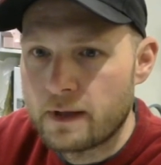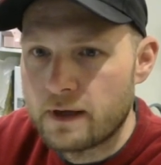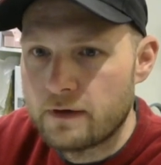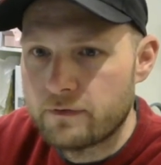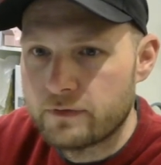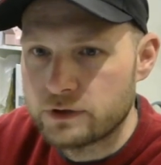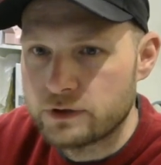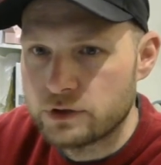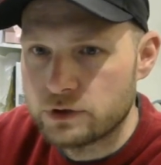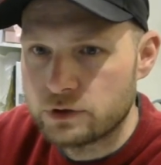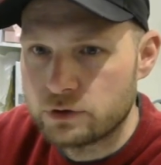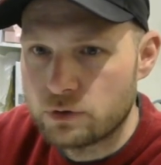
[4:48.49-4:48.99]
if
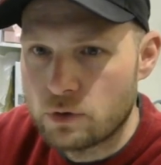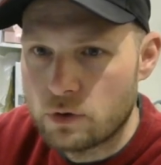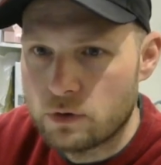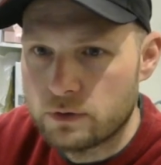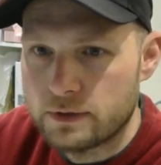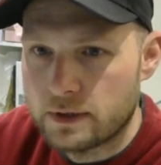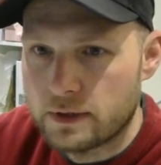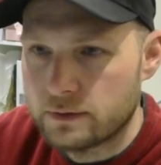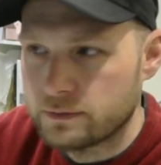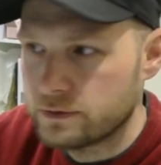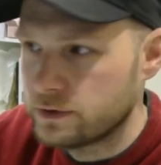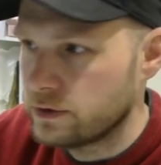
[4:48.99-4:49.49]
I just scroll
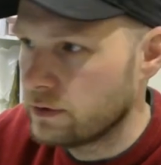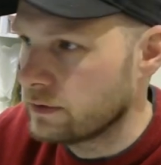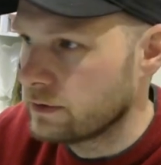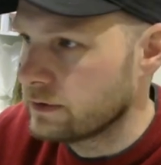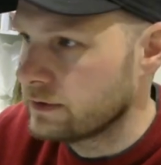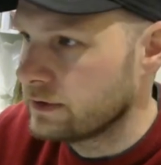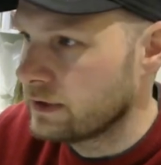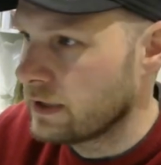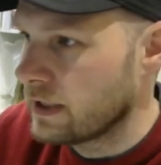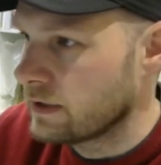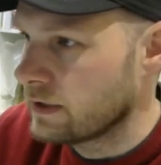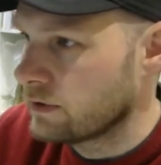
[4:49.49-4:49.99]
down so you can
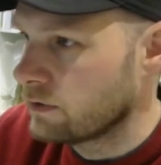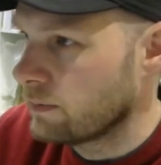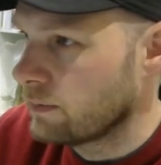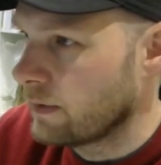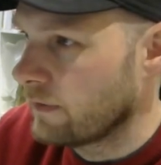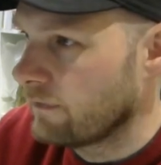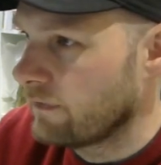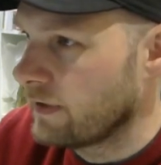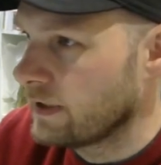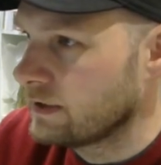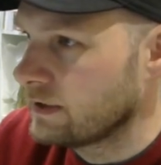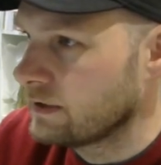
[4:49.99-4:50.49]
see it, so my
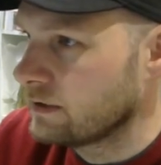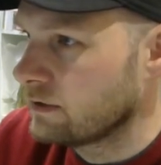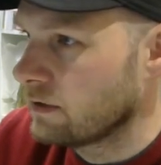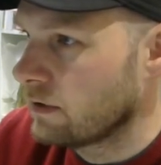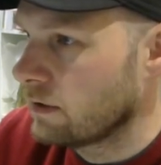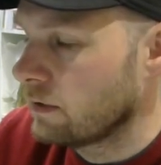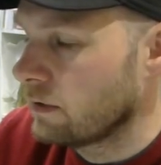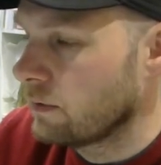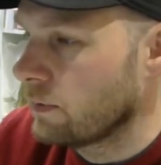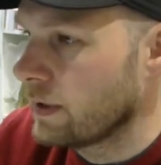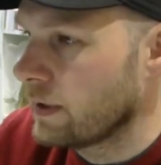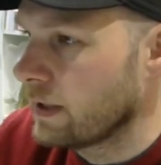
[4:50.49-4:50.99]
face is not
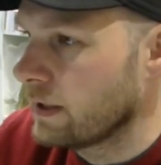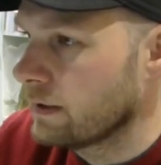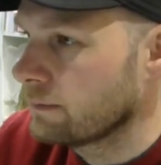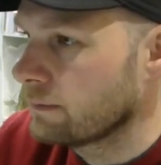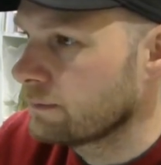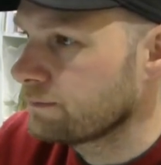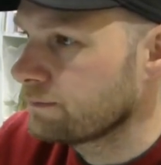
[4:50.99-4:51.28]
in the way,